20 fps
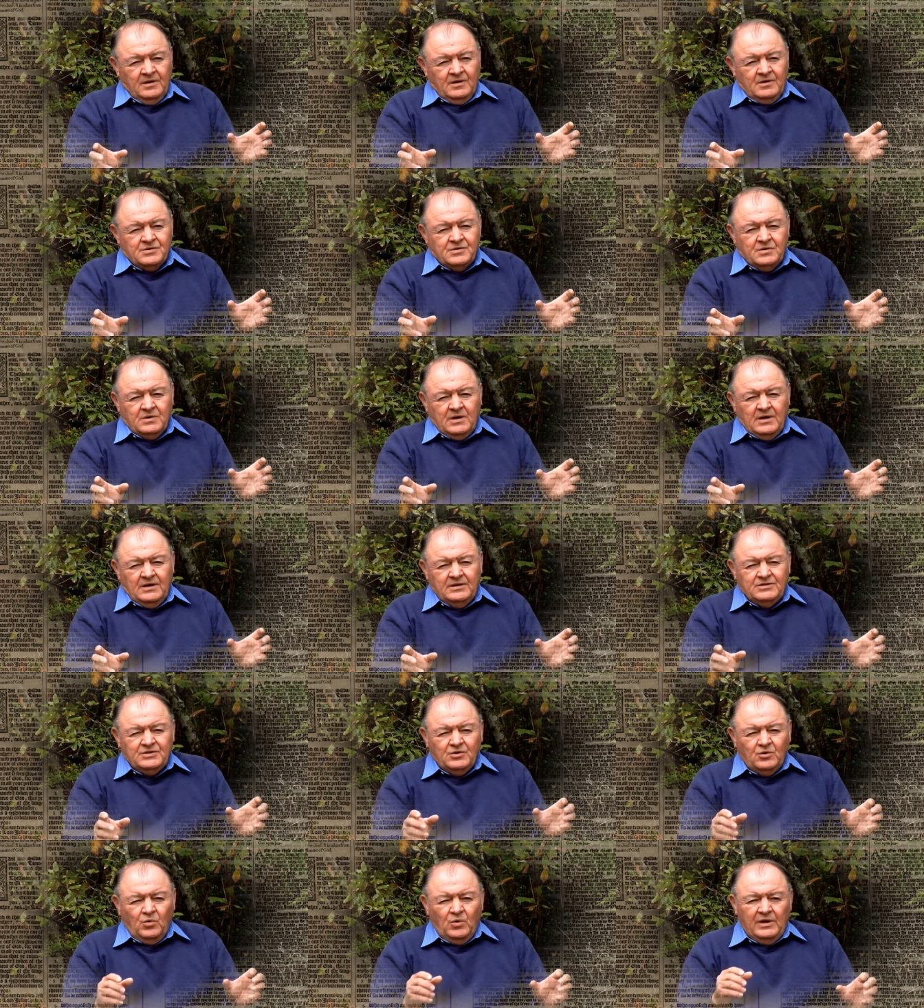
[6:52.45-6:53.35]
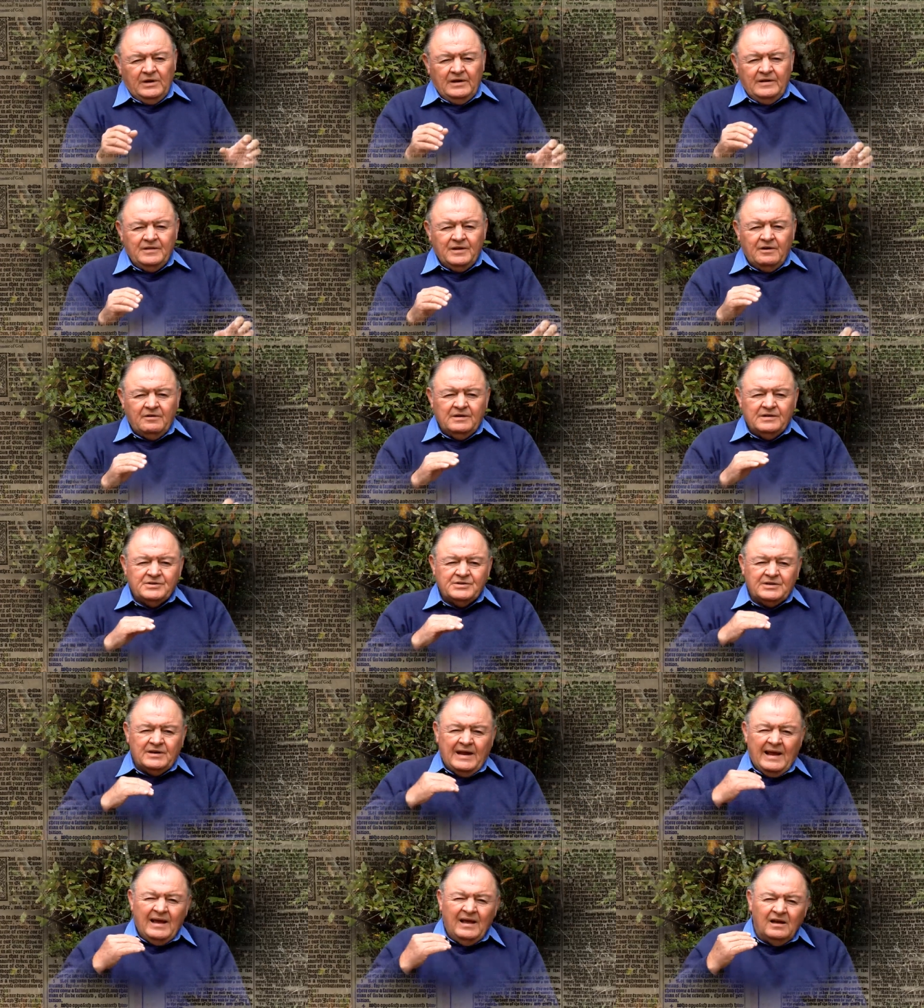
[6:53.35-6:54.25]
So consequently, there is
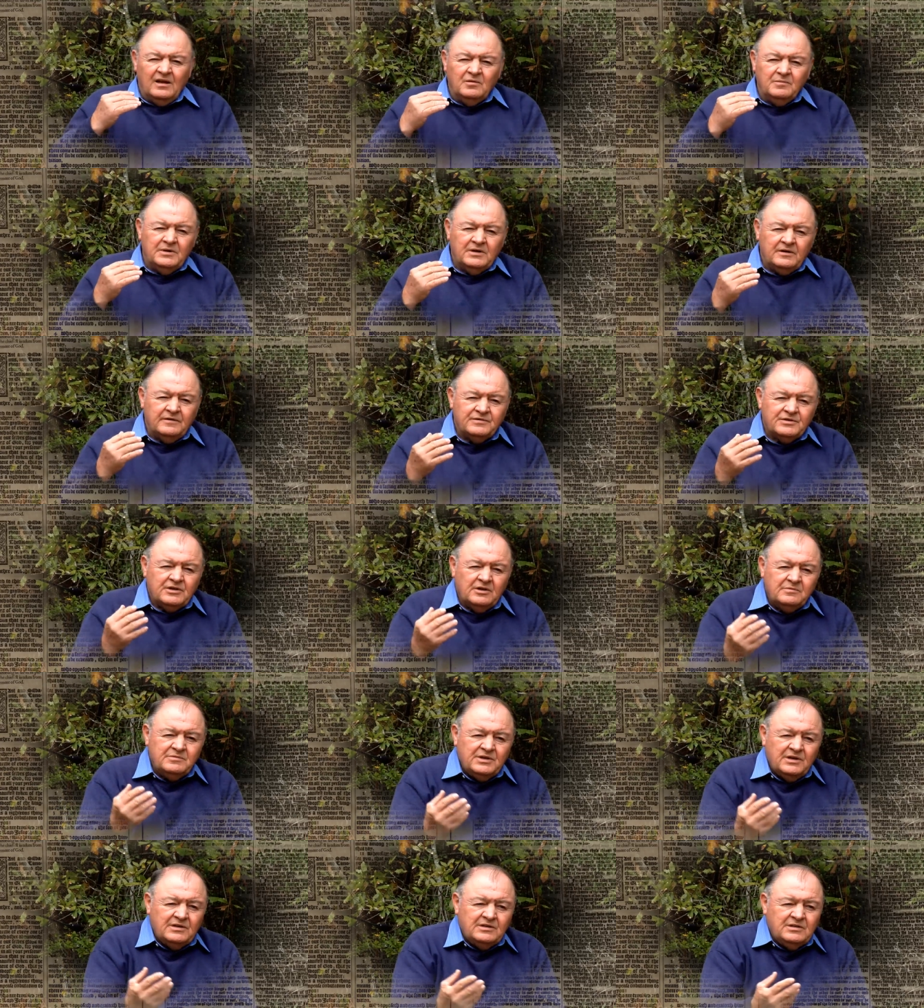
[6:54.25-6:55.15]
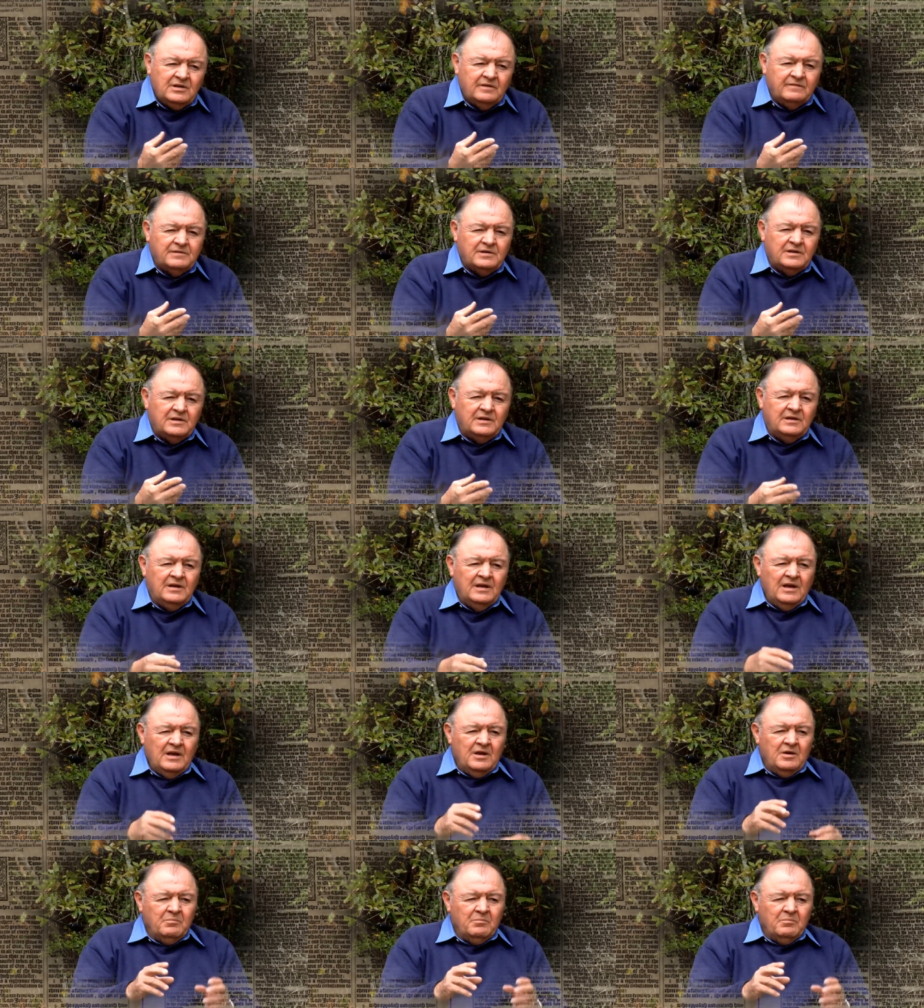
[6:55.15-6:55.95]
an element of subjectivity,